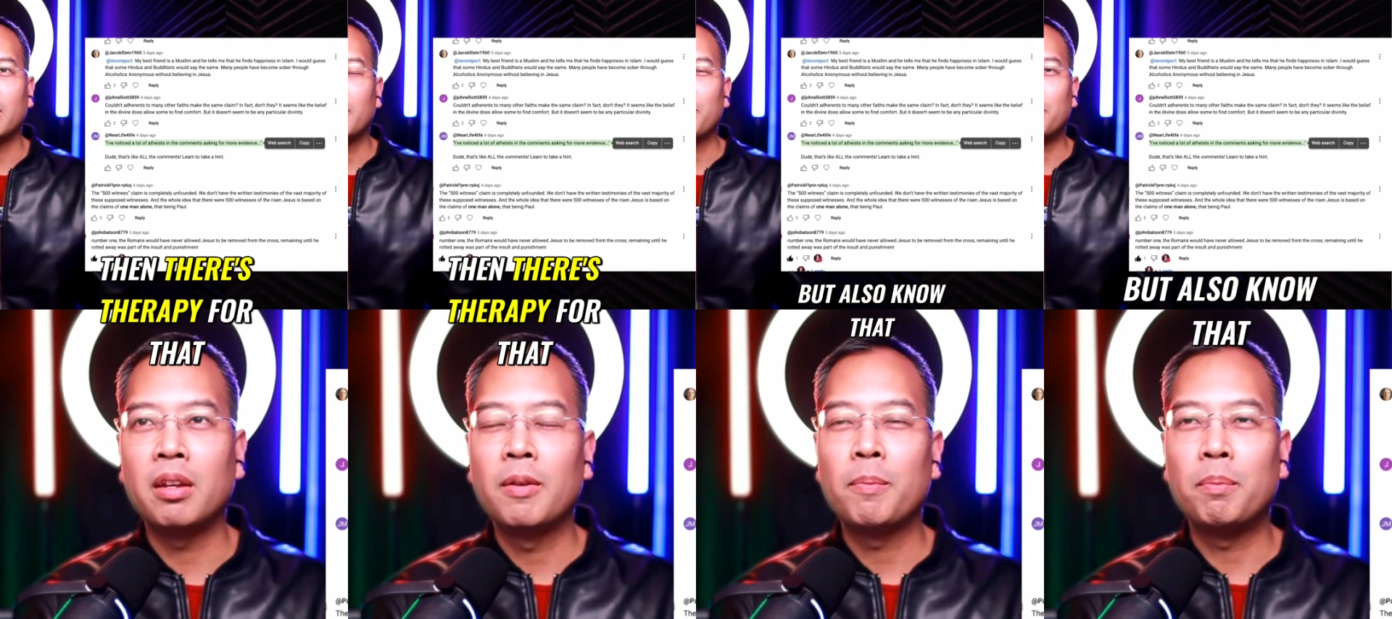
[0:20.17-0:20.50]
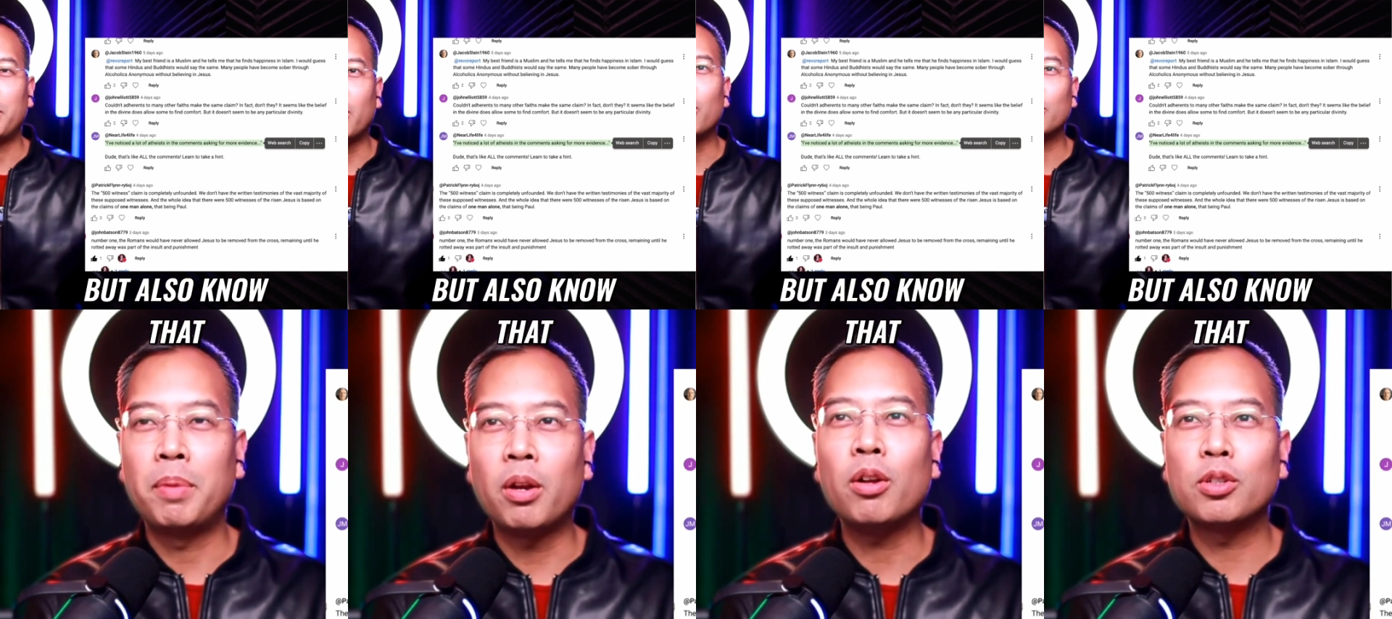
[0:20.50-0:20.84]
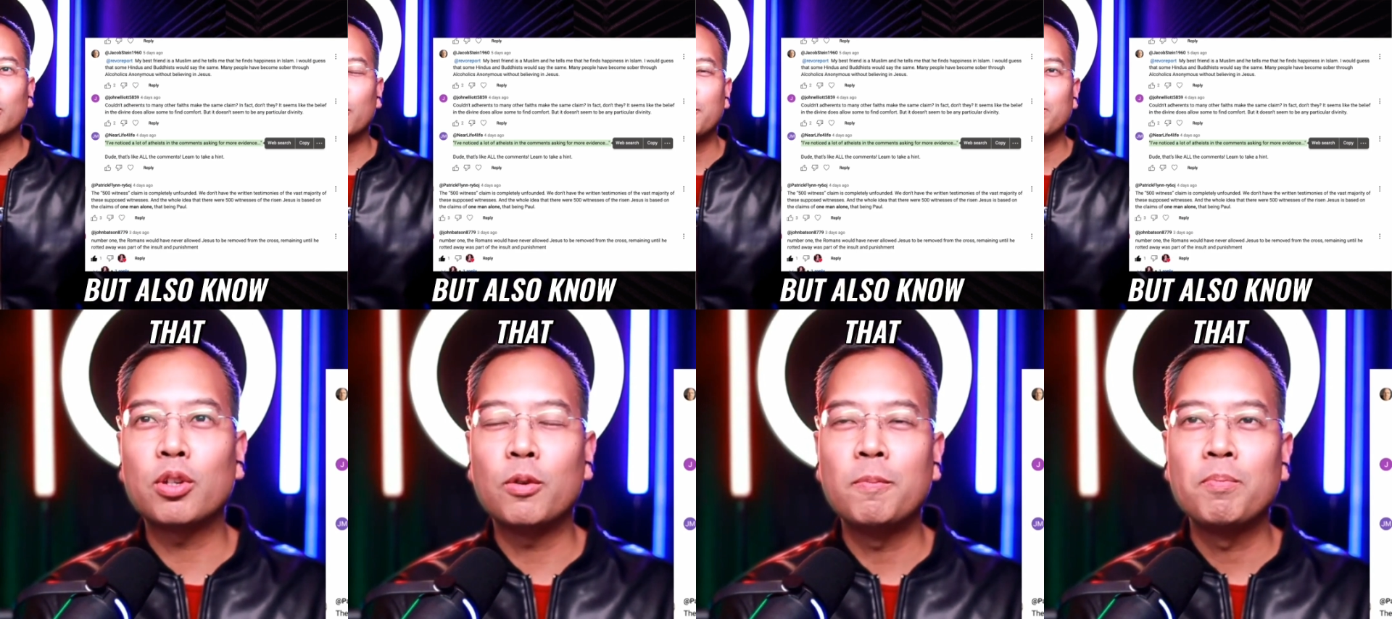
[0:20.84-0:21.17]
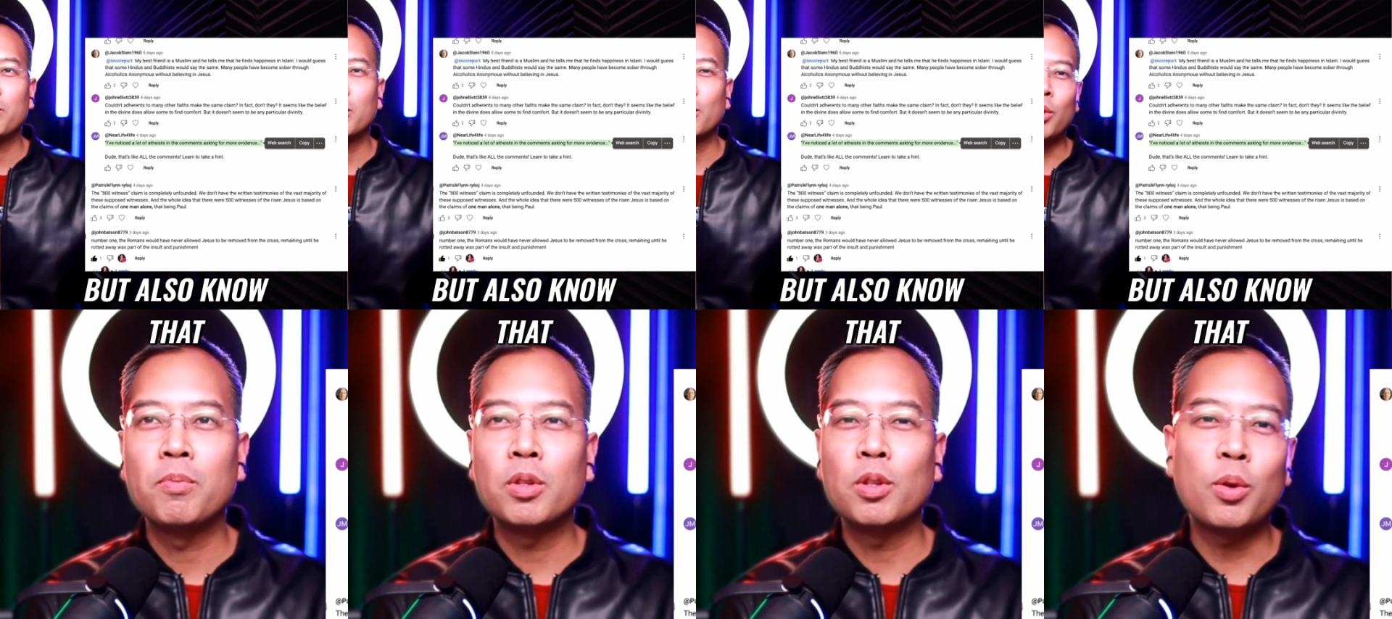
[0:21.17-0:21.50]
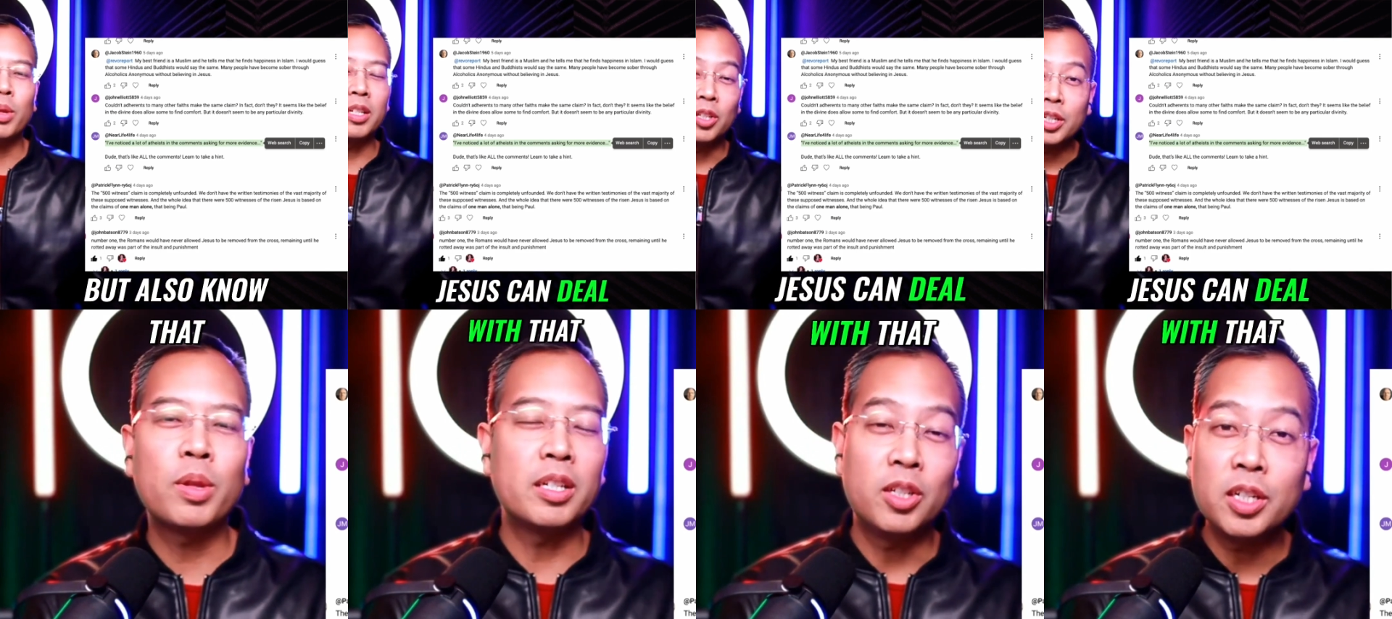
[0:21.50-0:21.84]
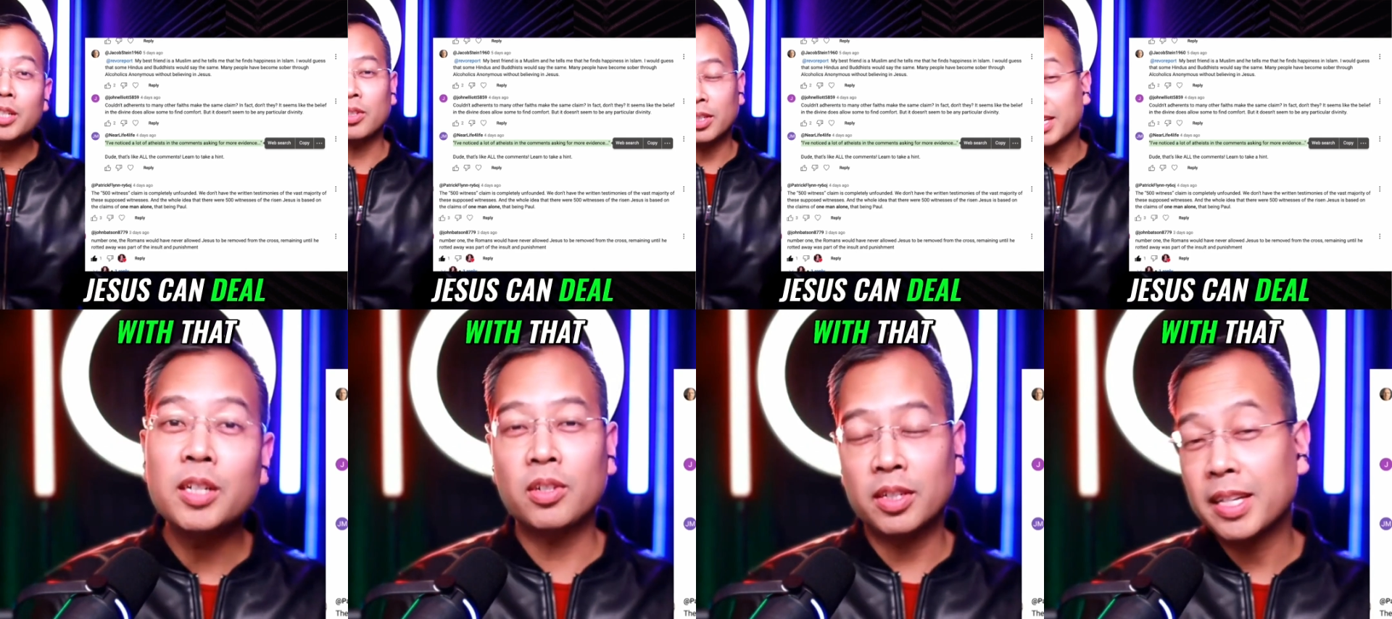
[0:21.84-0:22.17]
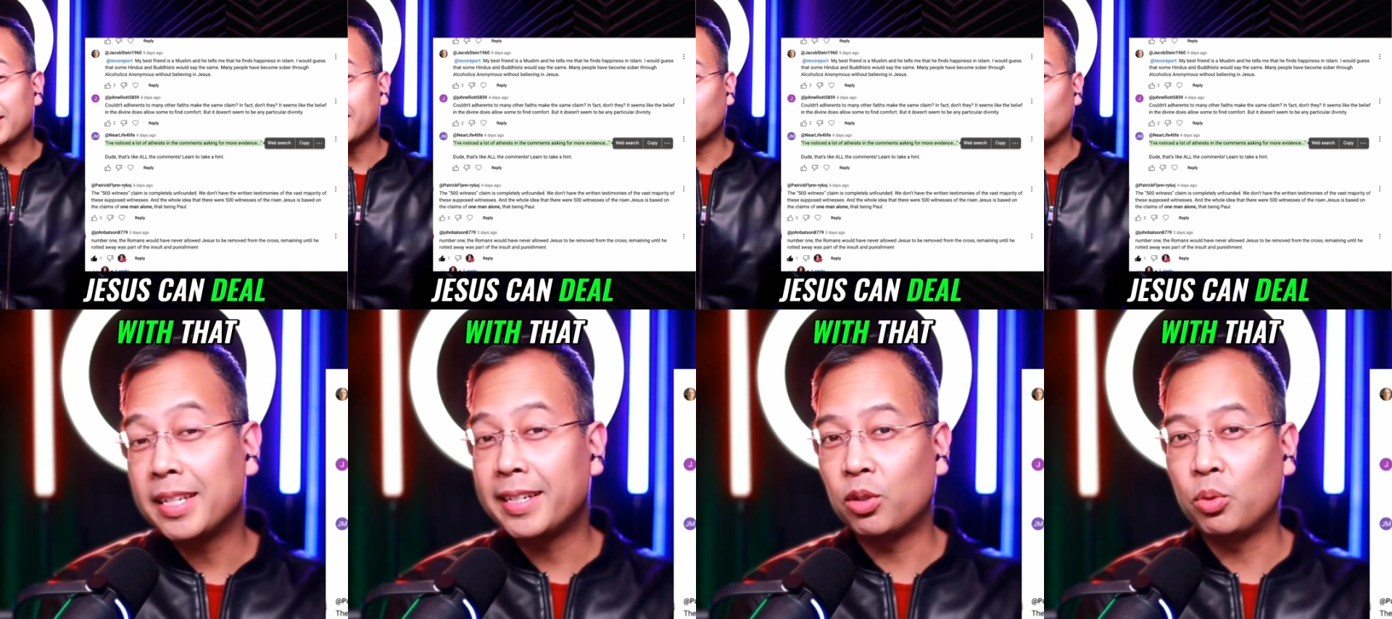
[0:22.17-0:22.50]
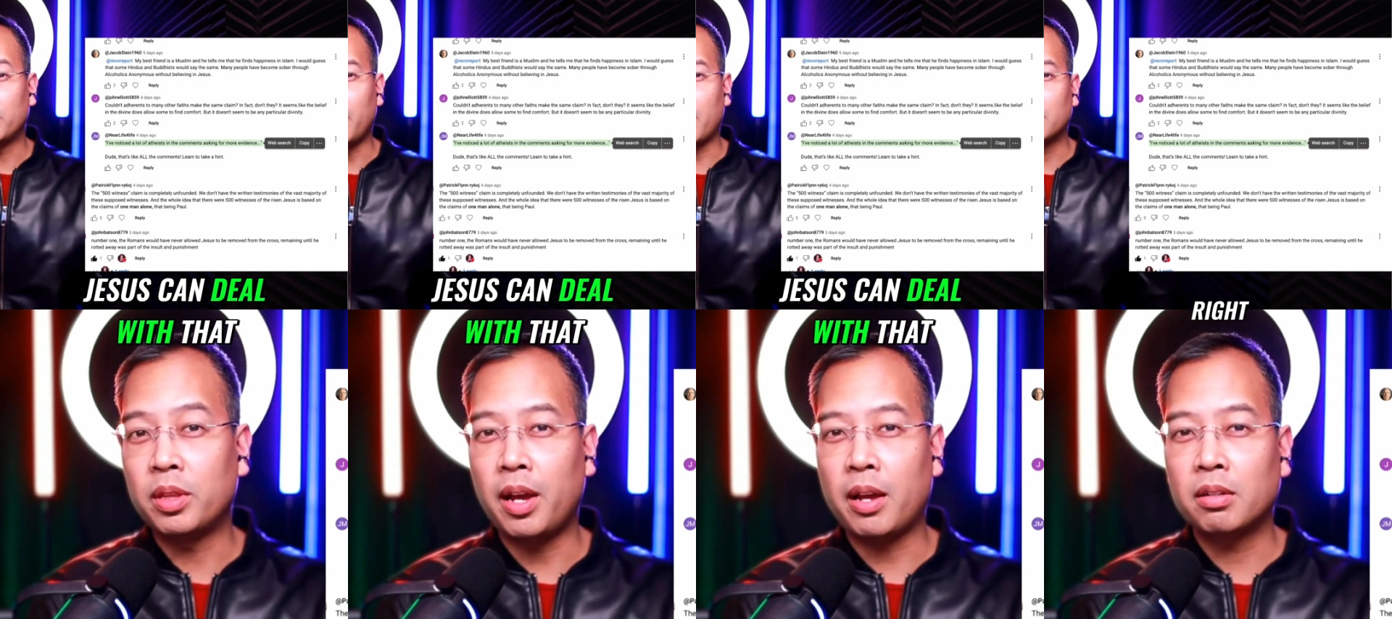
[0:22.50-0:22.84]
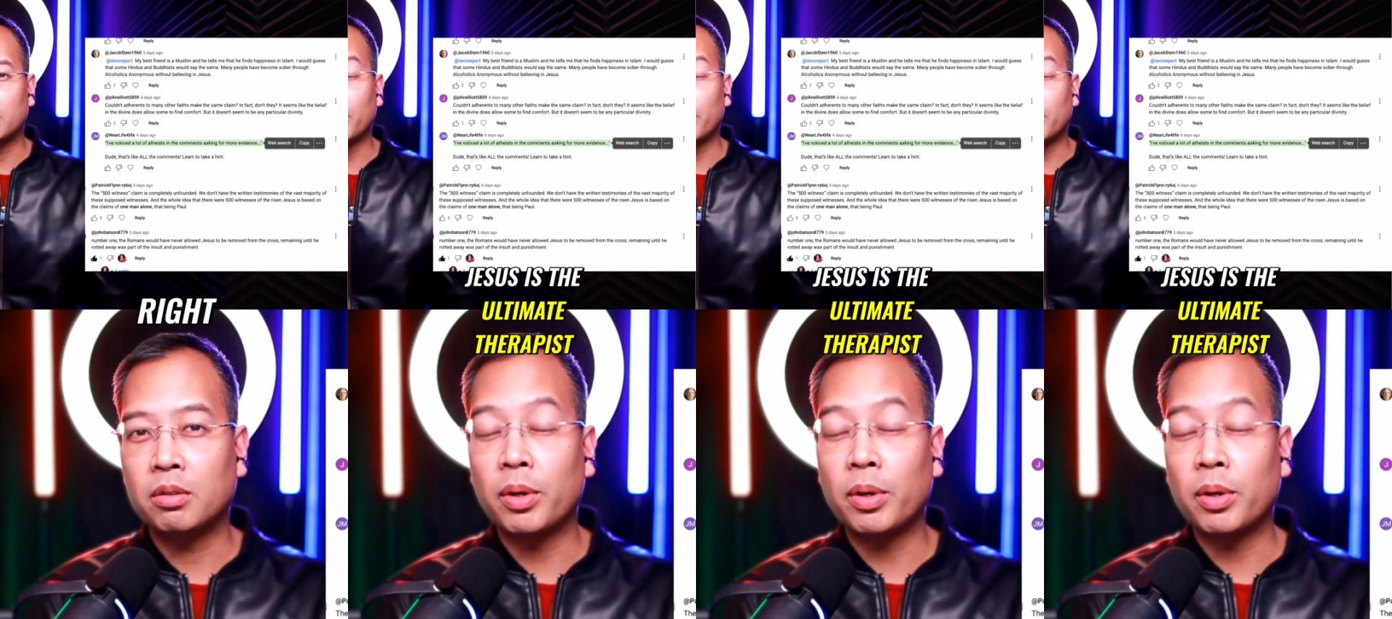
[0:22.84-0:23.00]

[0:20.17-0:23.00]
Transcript: But also know that Jesus can deal with that, right?